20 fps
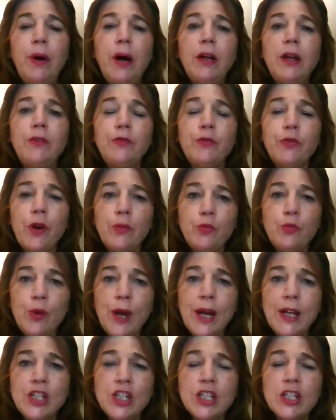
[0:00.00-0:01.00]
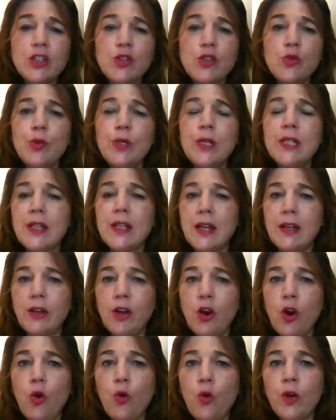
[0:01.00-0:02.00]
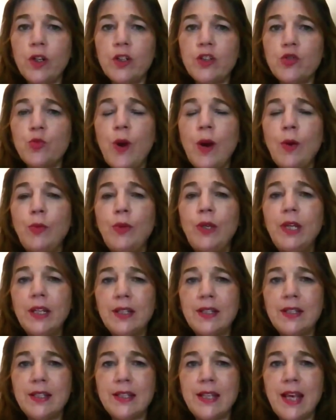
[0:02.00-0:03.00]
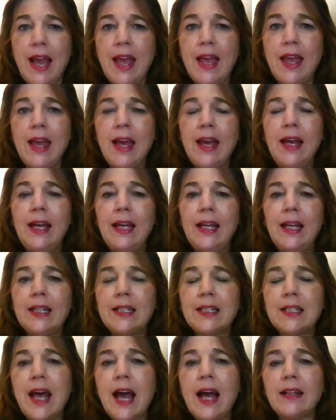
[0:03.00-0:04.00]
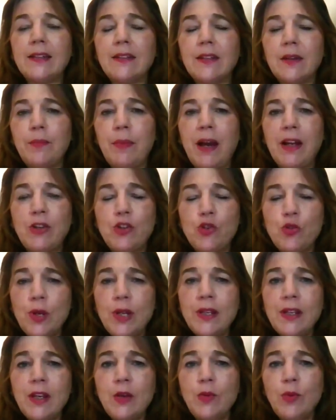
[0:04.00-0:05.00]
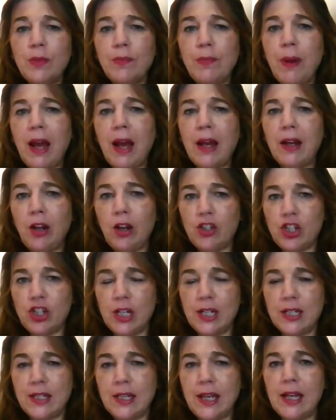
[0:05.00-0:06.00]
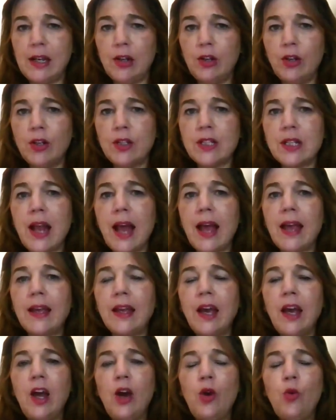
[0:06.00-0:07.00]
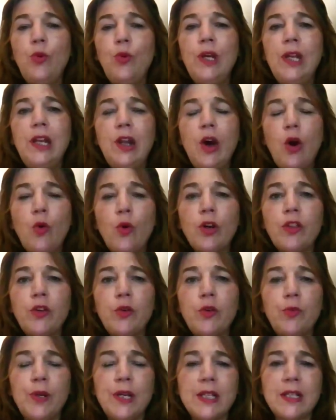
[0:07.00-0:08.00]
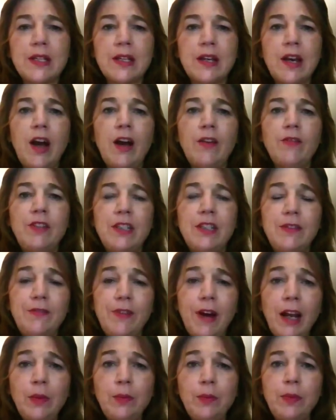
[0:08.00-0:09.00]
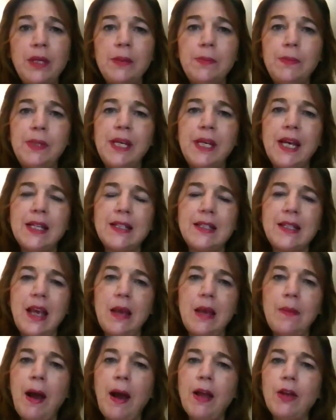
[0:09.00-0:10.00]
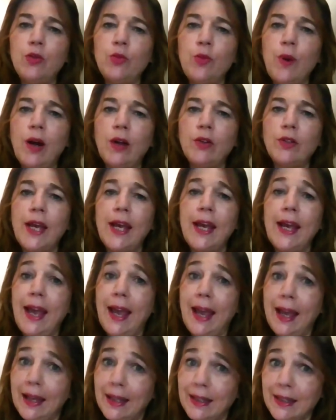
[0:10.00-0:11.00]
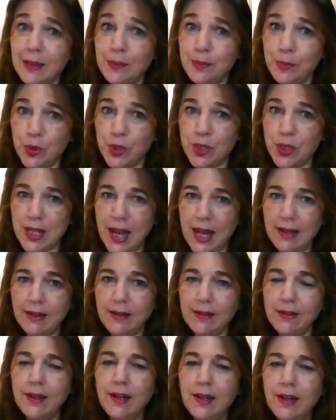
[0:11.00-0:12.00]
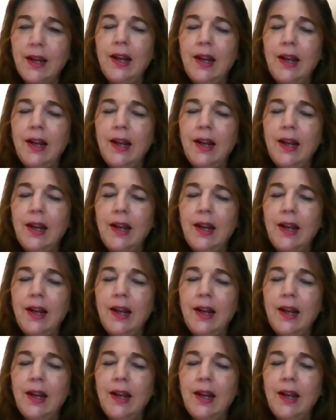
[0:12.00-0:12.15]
But from registries and cohorts, what we can say is that by treating with biologics, it looks like we lower the risk of developing PsA by around 80%,